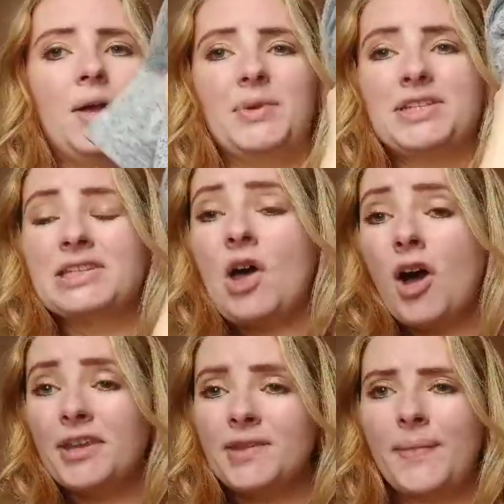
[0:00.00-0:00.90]
It's
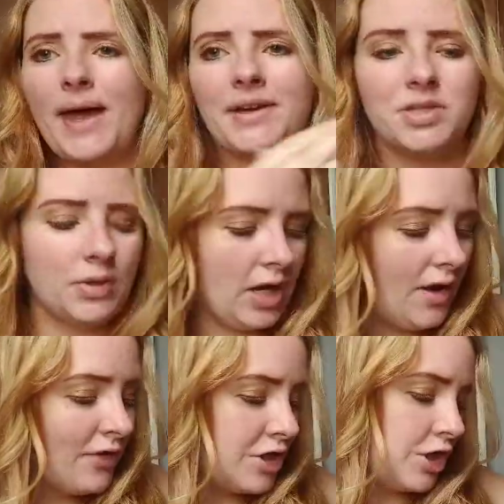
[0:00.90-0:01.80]
long in the back, so it
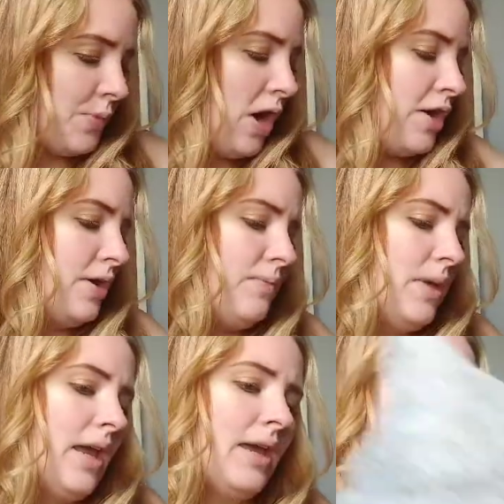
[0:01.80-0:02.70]
covers your
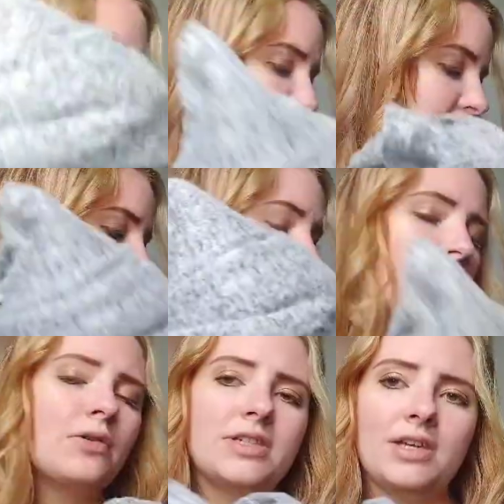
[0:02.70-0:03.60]
bottom, and it's just
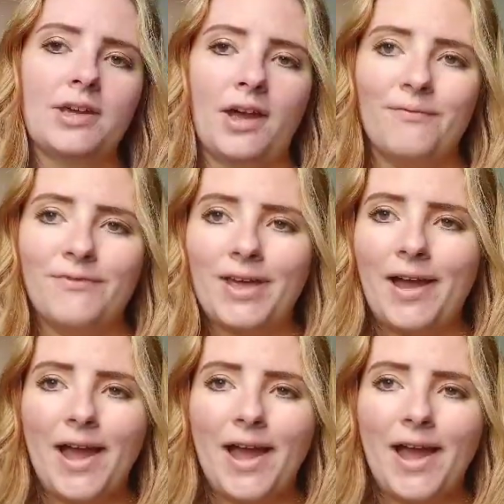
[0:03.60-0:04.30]
cozy and comfy.